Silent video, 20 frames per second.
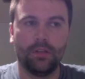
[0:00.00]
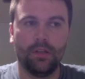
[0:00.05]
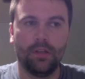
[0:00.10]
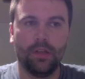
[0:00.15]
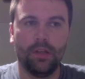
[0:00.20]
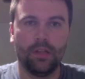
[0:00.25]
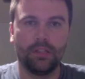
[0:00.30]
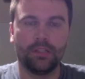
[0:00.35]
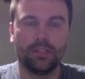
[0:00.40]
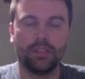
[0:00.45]

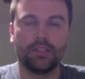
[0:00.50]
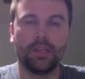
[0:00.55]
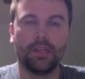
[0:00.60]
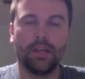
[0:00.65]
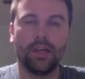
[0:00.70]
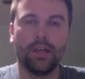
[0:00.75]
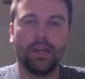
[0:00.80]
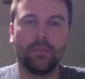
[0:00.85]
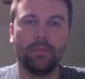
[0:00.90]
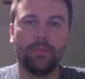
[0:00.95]
it's the
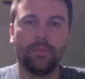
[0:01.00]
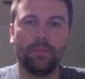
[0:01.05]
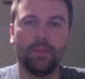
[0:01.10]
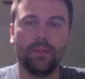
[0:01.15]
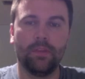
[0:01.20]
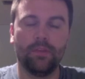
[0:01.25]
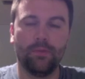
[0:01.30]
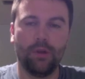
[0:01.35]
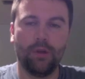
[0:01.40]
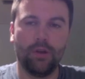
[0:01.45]
time
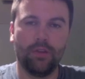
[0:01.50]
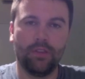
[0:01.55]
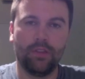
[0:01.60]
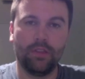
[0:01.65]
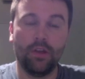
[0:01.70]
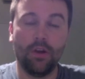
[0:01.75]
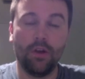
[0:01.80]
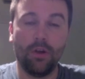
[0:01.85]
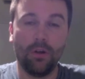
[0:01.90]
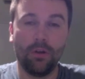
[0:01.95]
throughout
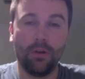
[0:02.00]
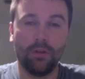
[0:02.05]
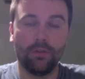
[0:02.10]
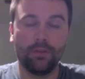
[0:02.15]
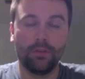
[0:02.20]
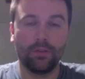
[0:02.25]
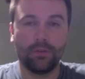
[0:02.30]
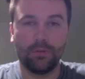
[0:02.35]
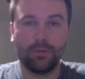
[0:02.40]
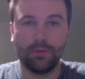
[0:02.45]
all
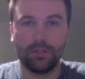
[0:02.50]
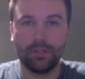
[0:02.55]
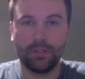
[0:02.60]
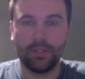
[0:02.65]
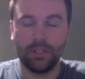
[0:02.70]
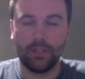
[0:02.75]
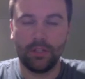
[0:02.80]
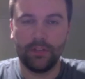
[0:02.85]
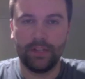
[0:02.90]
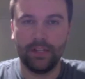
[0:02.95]
of the
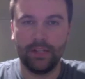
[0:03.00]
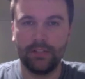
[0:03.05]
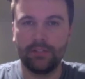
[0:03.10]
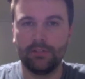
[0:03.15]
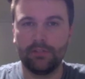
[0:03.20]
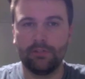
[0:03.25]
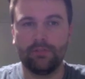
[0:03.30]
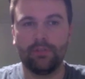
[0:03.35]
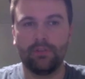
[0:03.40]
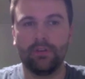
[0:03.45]
courses that I've had
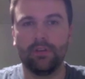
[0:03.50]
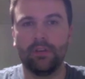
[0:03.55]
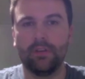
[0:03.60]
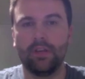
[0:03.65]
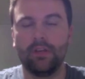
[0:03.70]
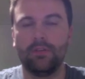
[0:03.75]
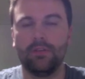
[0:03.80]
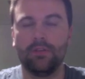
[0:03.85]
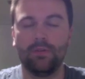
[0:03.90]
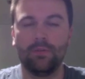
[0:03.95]
so far
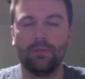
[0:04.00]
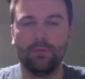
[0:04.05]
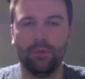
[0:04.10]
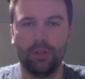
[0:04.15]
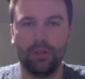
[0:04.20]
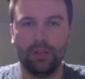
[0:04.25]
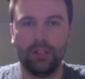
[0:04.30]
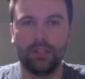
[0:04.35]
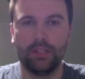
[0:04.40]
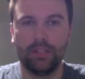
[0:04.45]
that you could
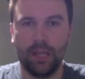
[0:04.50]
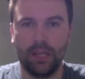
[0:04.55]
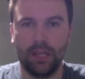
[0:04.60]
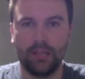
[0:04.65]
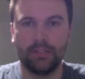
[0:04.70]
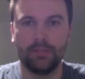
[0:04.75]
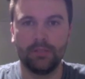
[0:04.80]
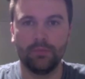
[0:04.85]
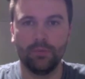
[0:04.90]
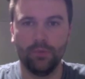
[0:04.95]
really
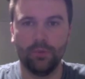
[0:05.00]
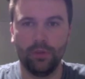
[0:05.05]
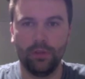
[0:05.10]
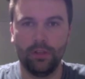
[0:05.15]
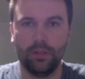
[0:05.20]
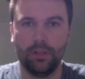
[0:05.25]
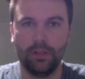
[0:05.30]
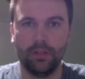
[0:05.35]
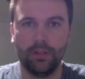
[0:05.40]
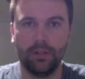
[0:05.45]
take some
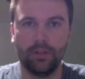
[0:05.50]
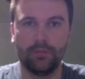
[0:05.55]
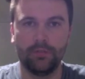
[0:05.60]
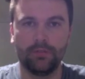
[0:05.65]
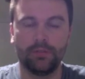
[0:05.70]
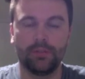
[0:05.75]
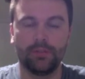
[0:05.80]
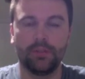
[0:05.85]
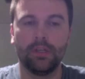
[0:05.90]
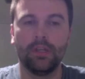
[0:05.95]
really good
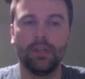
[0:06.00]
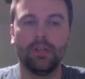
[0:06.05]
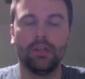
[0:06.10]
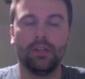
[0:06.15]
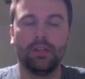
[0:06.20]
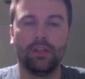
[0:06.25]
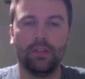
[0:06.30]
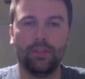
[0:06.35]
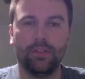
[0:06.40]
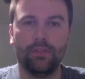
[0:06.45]
notes
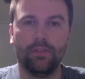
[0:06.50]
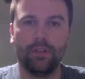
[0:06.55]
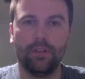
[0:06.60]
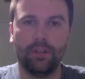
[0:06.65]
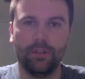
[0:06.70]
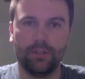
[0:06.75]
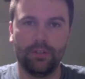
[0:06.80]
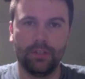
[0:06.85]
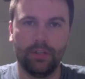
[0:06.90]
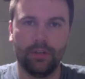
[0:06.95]
in the
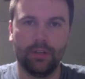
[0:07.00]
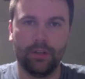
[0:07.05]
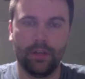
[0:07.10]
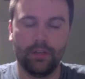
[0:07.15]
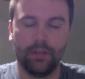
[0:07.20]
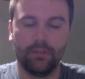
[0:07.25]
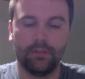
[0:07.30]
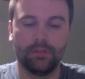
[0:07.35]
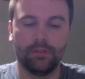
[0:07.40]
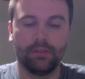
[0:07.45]
videos that are
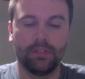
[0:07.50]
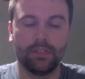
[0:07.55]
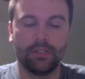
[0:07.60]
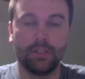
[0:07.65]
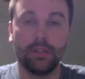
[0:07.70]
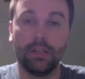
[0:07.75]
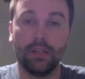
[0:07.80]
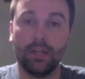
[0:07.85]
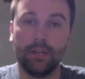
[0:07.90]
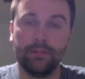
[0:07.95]
given. It's a
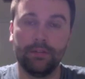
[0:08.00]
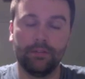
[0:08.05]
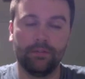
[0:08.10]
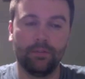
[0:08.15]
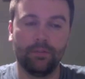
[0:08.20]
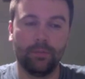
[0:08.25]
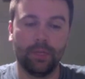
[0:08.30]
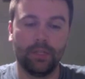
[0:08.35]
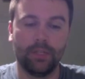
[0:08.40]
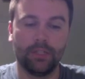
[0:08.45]
lot of
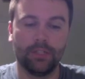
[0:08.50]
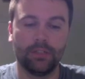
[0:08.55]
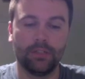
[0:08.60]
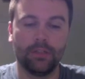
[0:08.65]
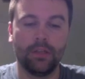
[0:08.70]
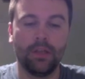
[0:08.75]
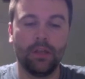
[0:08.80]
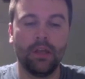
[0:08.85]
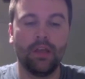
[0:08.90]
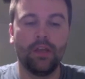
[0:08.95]

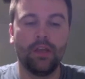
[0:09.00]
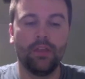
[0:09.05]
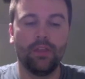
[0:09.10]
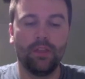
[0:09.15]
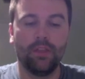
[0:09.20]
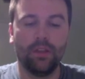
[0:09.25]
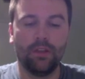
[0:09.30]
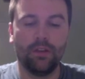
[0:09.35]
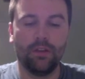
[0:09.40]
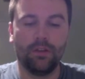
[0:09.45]
information.
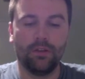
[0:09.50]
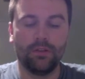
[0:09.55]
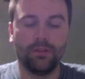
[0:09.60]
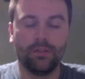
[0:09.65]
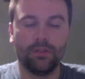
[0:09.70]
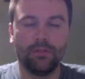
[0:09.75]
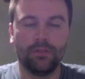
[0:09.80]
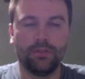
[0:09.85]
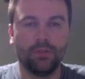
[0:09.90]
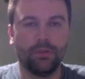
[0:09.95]
Then
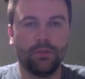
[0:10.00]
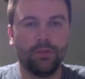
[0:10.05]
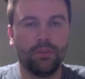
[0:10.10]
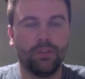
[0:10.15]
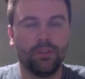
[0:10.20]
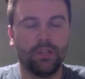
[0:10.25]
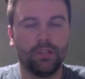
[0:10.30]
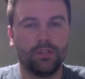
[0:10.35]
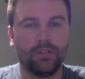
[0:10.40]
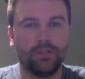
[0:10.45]
also, don't
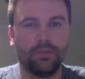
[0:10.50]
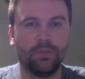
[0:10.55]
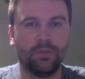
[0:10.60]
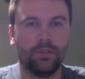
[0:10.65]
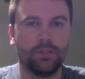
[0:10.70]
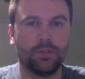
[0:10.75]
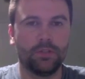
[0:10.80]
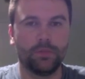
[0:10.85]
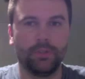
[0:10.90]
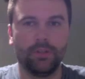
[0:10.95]
think too
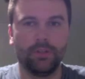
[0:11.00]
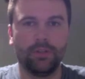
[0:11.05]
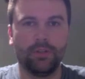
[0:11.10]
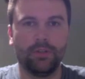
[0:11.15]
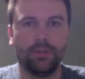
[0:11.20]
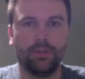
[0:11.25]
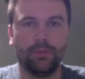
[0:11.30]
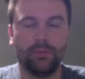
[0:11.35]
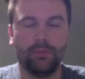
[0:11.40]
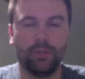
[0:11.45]
much when you're
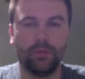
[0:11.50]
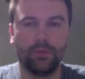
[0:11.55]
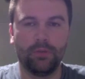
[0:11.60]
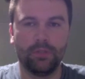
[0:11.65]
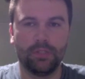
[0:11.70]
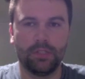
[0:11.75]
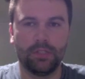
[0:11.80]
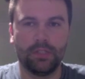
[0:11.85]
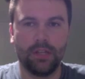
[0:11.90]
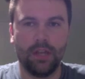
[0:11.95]
doing week
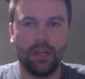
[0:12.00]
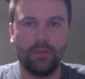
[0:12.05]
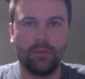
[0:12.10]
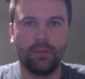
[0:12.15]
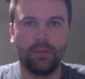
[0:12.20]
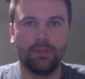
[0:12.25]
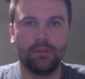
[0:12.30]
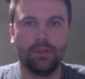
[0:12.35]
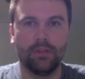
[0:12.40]
one's assignment.